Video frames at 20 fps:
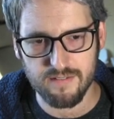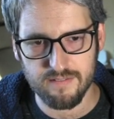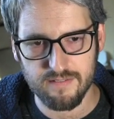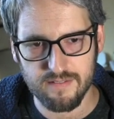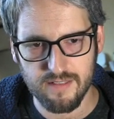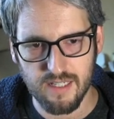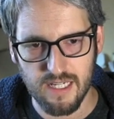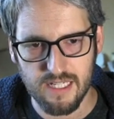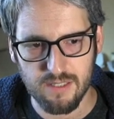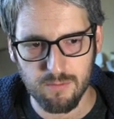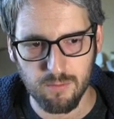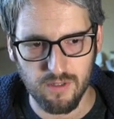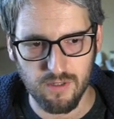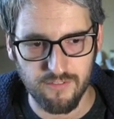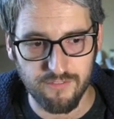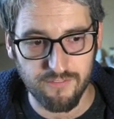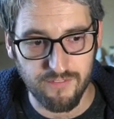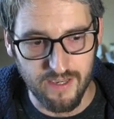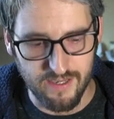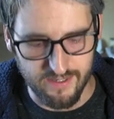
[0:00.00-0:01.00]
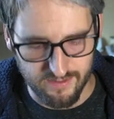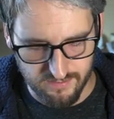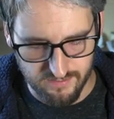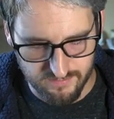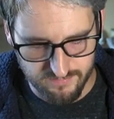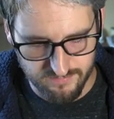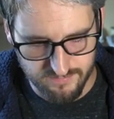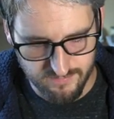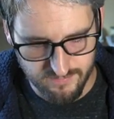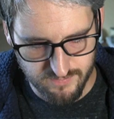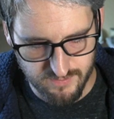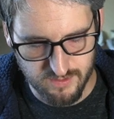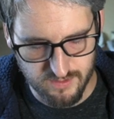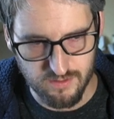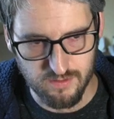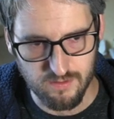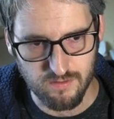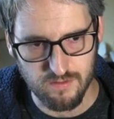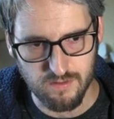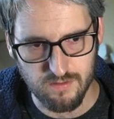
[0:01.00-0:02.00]
it will fail. So,
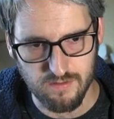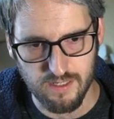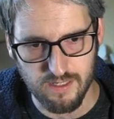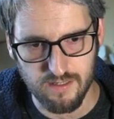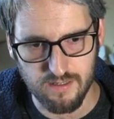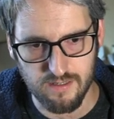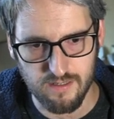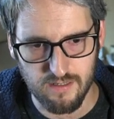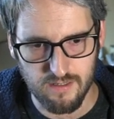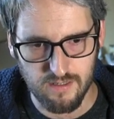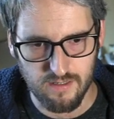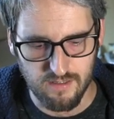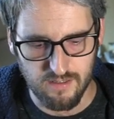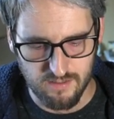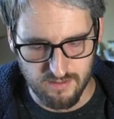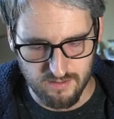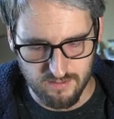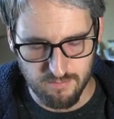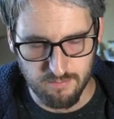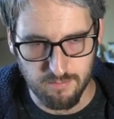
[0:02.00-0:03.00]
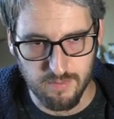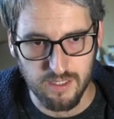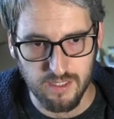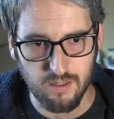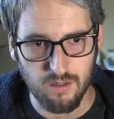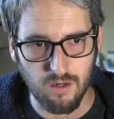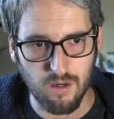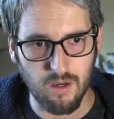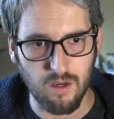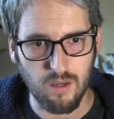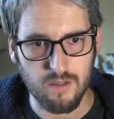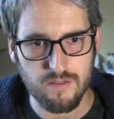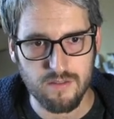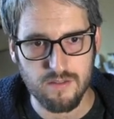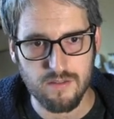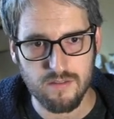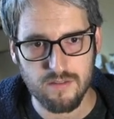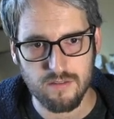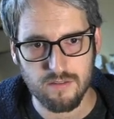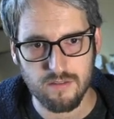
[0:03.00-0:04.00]
all right,
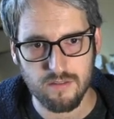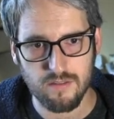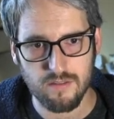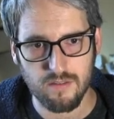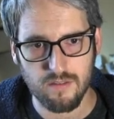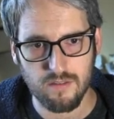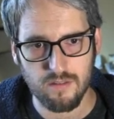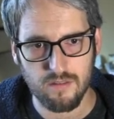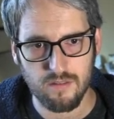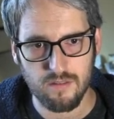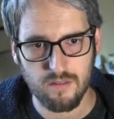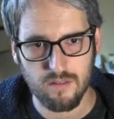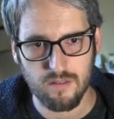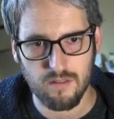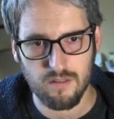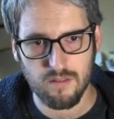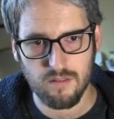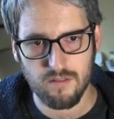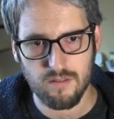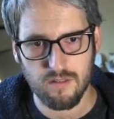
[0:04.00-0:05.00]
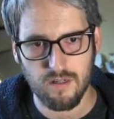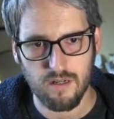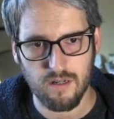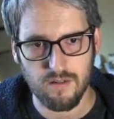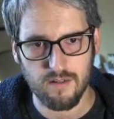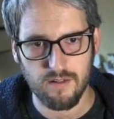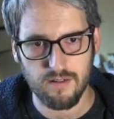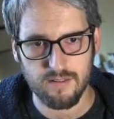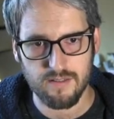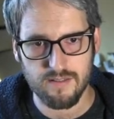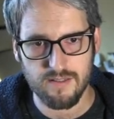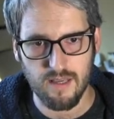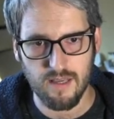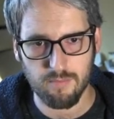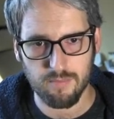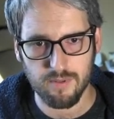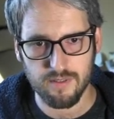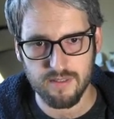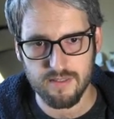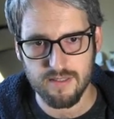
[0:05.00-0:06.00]
because dart on
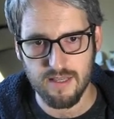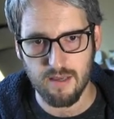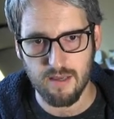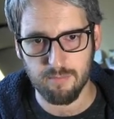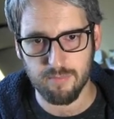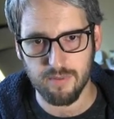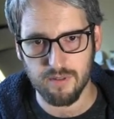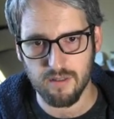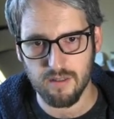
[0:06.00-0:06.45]
example,